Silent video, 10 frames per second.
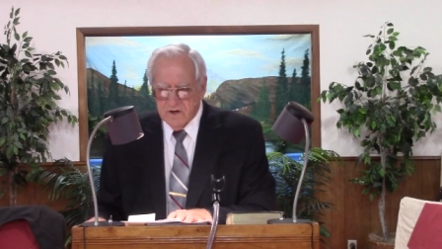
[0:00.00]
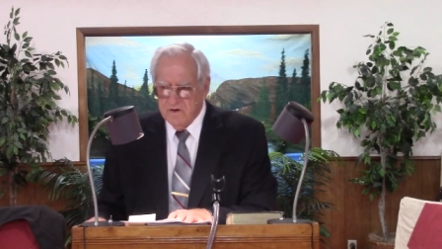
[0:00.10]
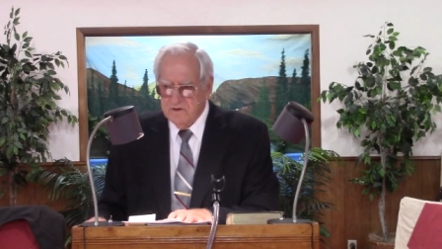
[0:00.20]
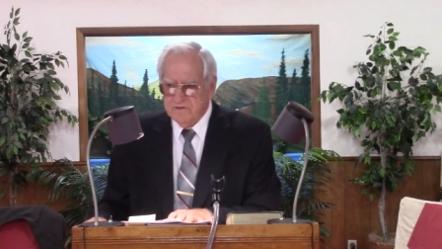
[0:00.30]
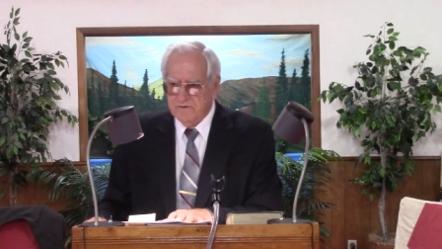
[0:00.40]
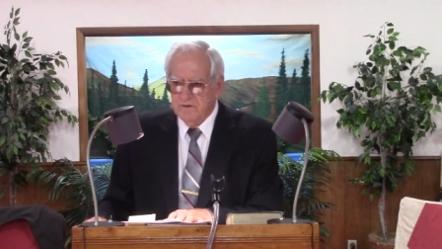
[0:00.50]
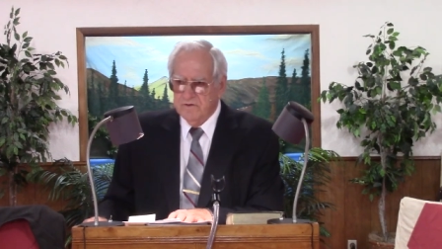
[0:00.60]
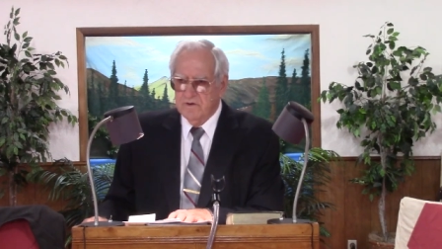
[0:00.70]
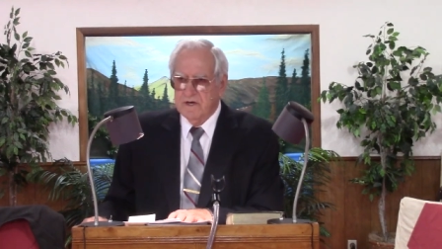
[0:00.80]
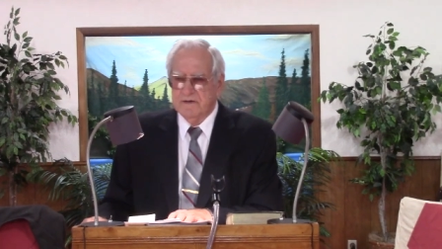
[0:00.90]
goes
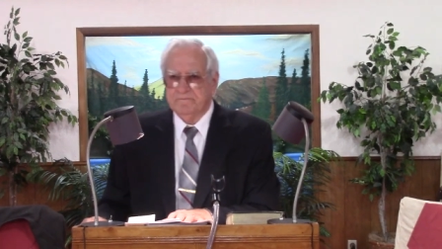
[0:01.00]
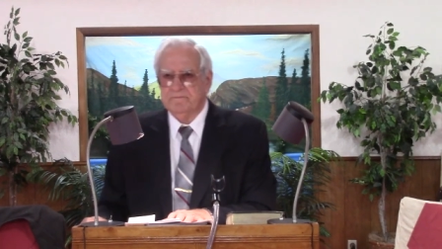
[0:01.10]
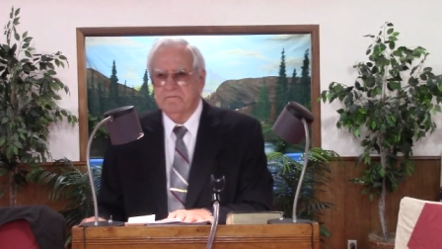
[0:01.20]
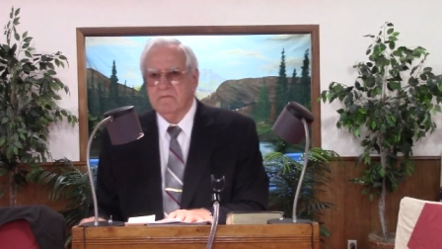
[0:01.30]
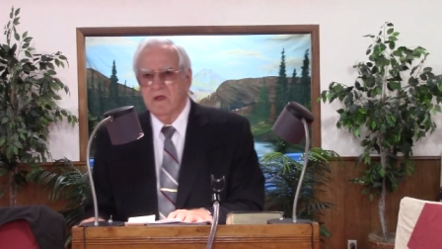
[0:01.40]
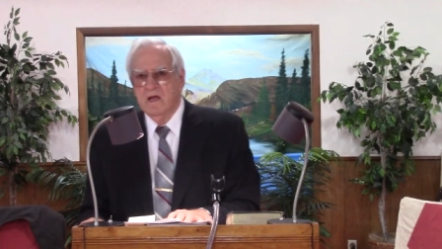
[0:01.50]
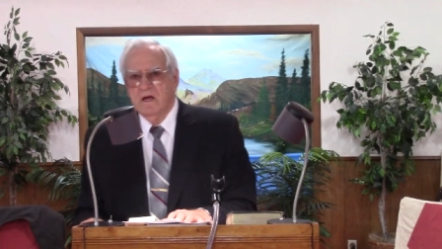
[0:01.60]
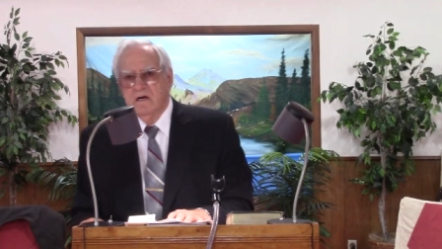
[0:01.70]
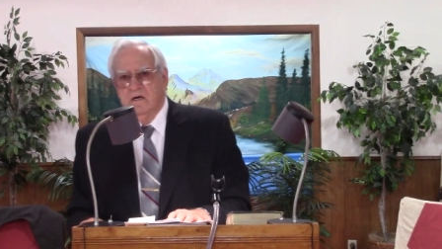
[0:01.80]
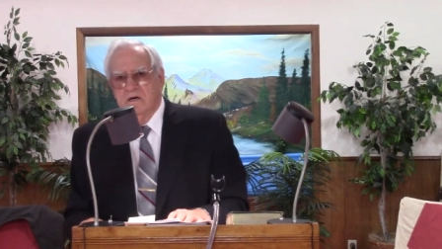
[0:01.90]
for
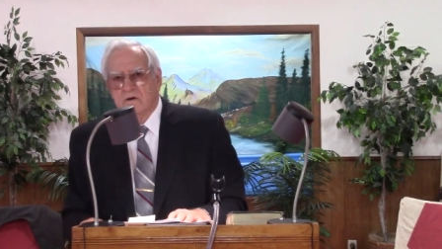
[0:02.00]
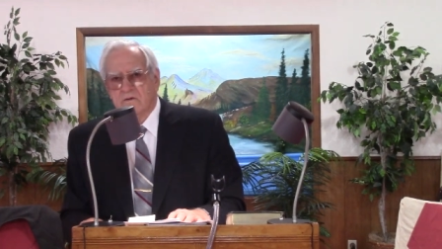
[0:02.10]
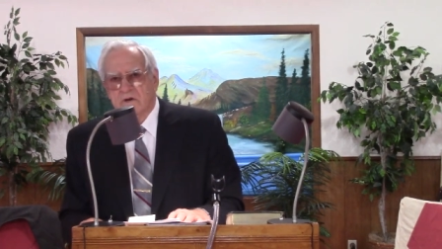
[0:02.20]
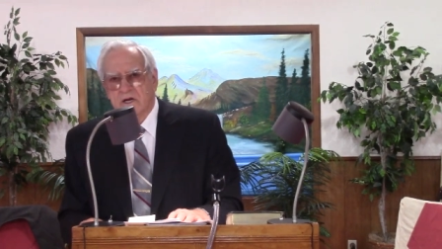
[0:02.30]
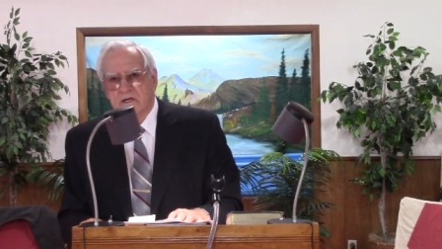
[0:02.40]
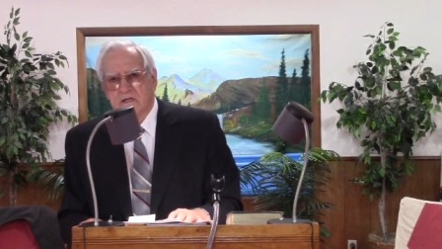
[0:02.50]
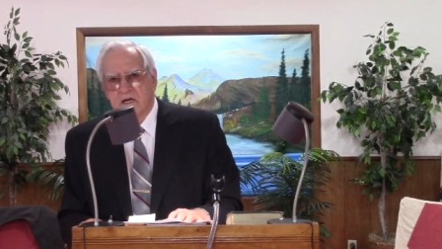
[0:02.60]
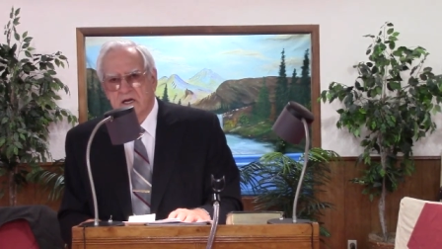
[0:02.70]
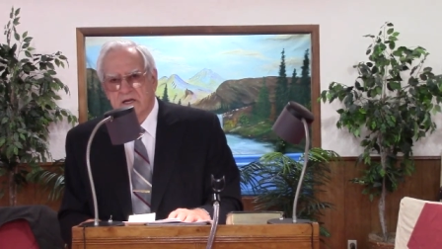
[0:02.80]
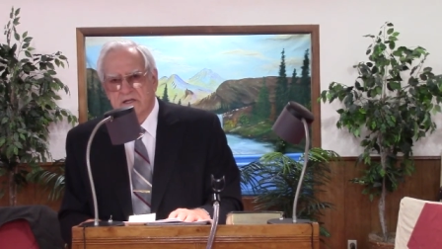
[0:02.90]
when
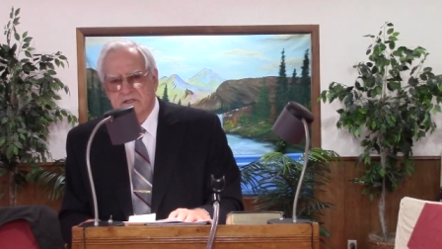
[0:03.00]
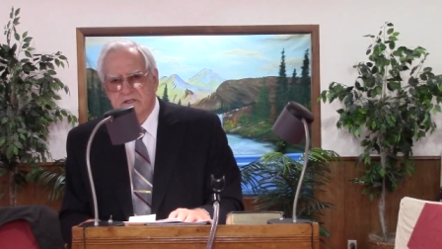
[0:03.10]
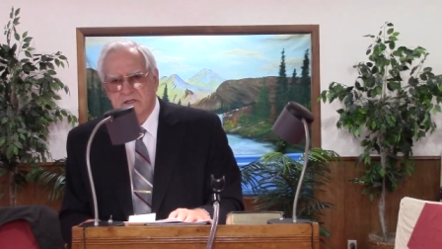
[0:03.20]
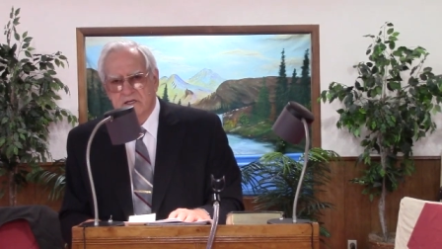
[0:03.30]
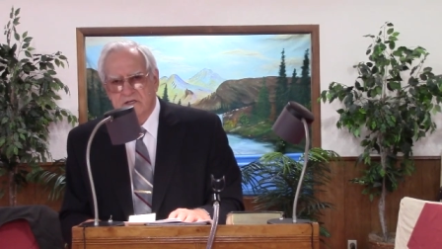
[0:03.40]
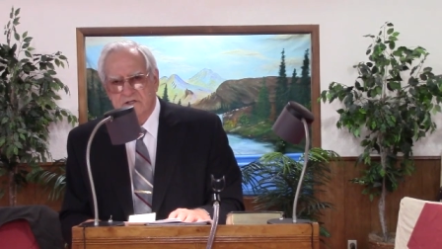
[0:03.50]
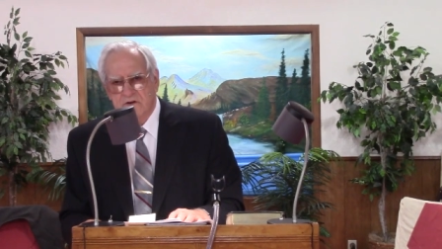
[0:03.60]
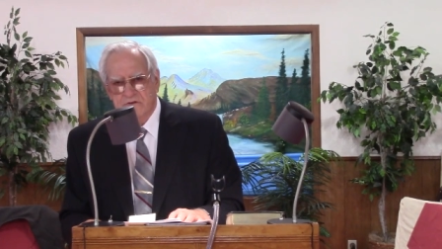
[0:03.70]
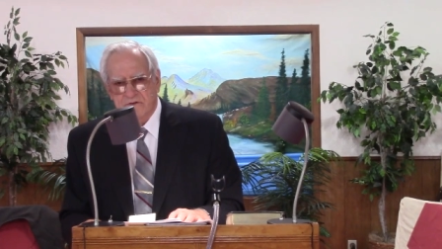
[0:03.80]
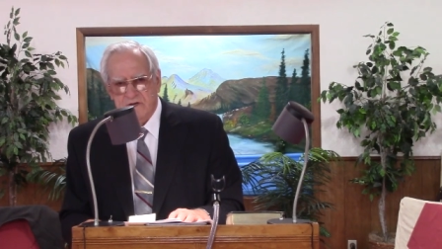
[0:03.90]
the, the
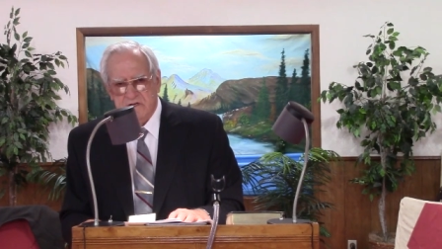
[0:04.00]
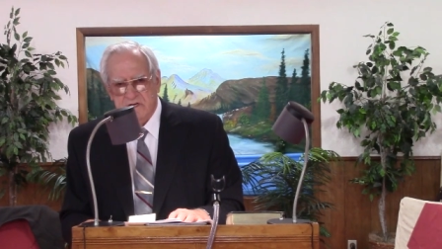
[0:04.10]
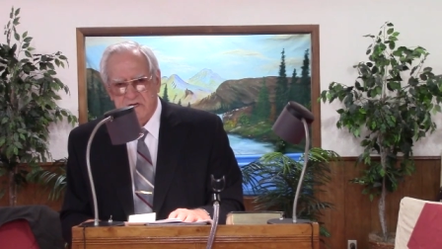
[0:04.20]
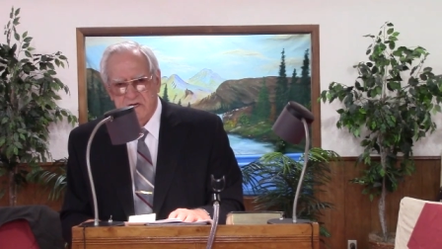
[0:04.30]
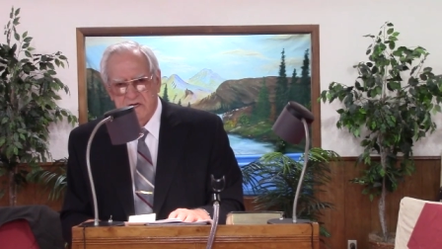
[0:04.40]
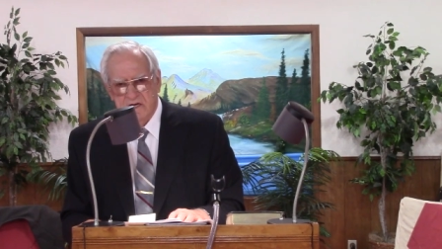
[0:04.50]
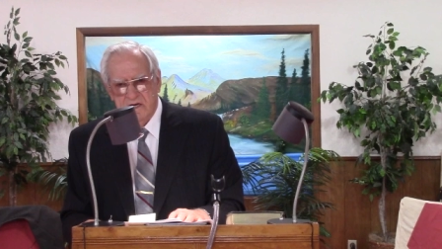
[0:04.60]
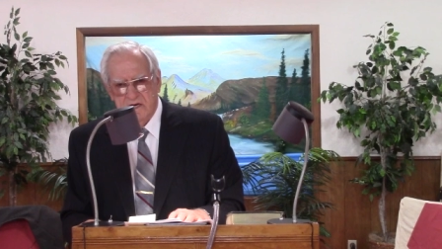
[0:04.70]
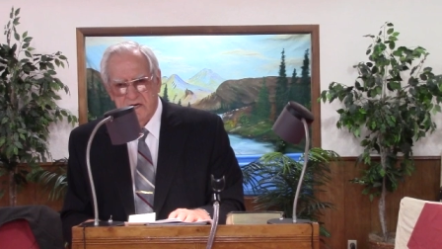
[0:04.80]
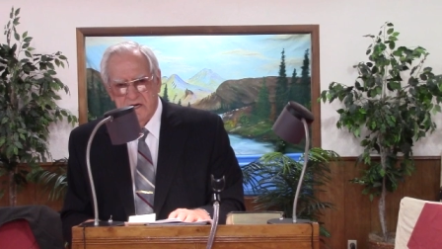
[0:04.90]
servant
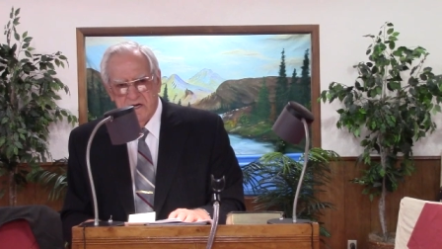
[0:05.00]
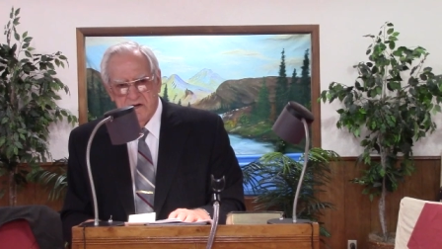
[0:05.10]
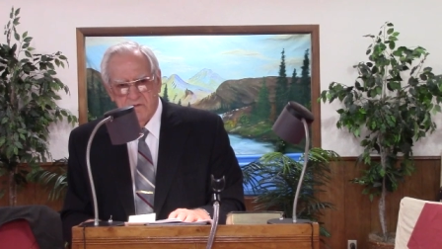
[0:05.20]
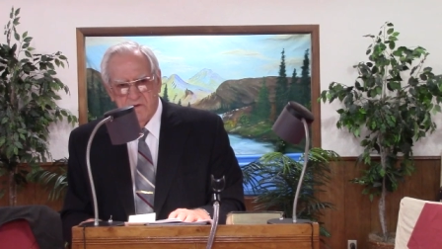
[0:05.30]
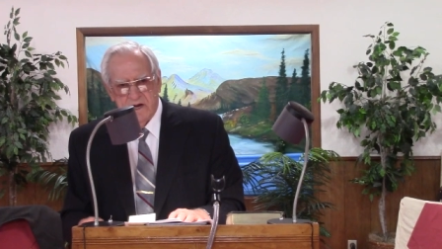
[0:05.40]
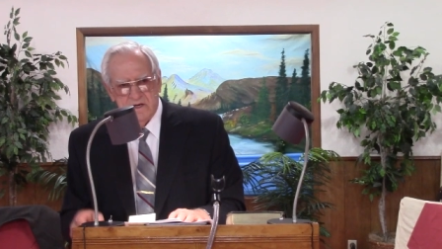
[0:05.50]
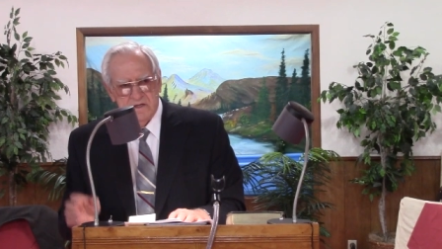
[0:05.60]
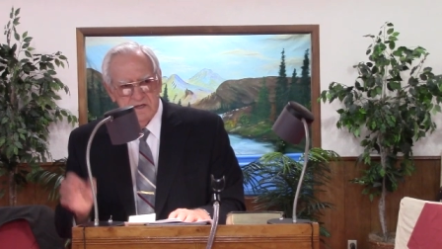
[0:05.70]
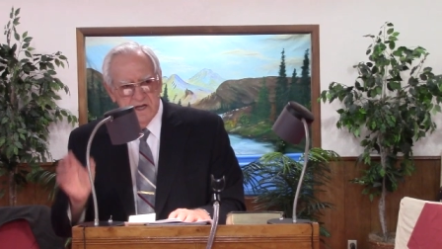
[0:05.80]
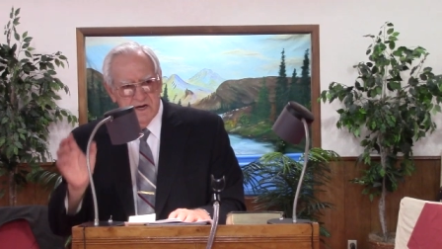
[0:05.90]

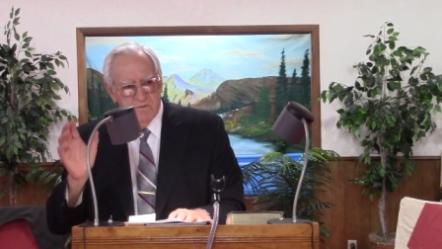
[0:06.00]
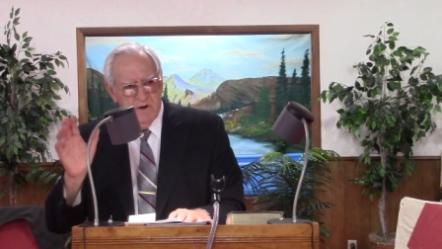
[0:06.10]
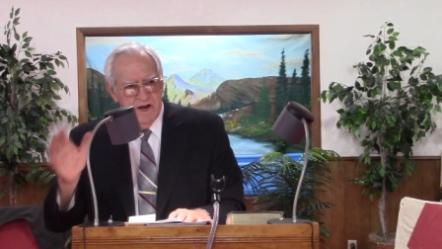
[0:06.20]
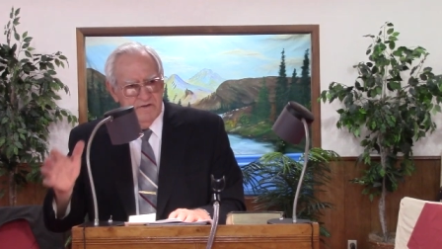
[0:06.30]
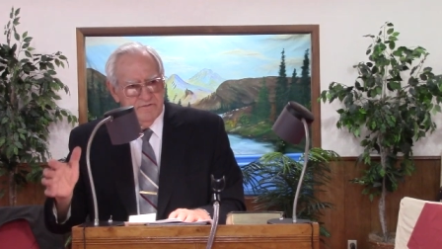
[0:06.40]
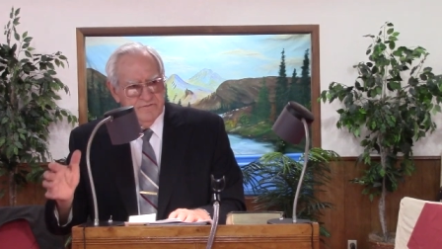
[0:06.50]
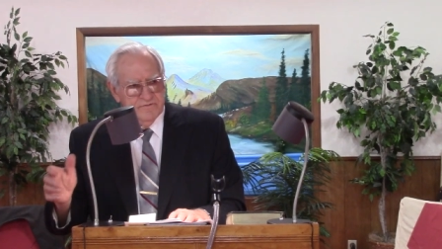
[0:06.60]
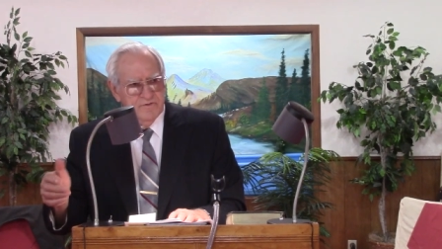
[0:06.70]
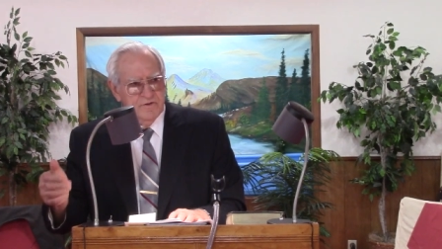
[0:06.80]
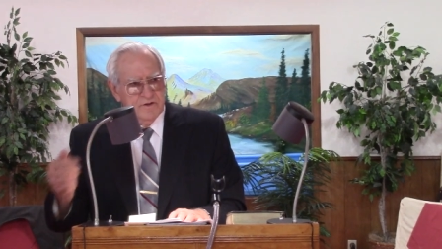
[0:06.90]
went to get a wife
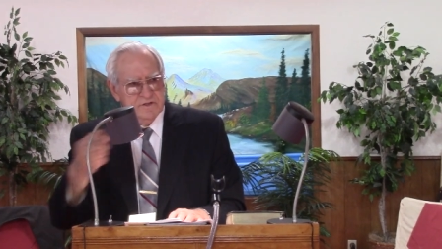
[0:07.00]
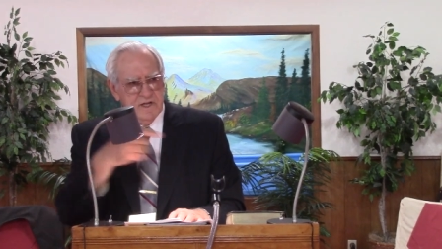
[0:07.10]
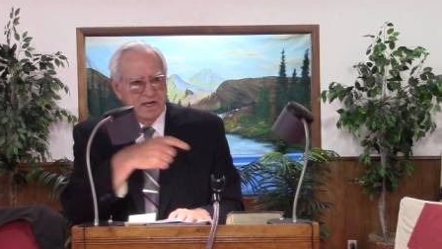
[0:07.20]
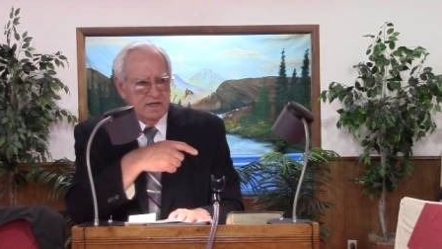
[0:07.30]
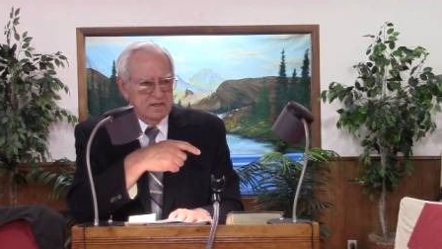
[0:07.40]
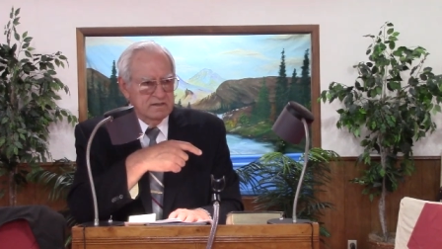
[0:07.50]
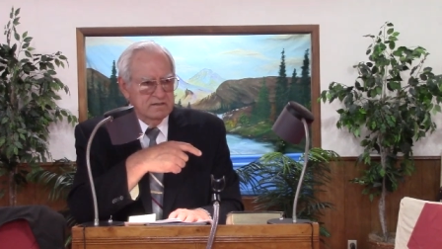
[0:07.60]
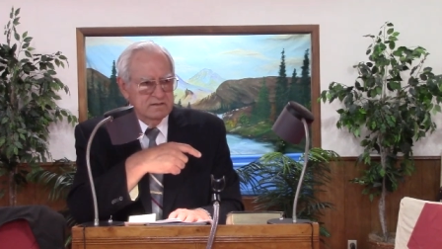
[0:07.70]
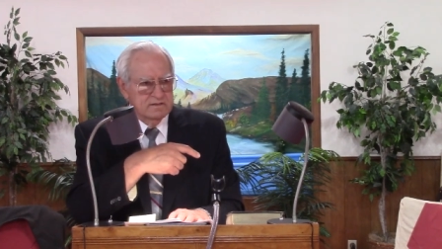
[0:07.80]
for the son.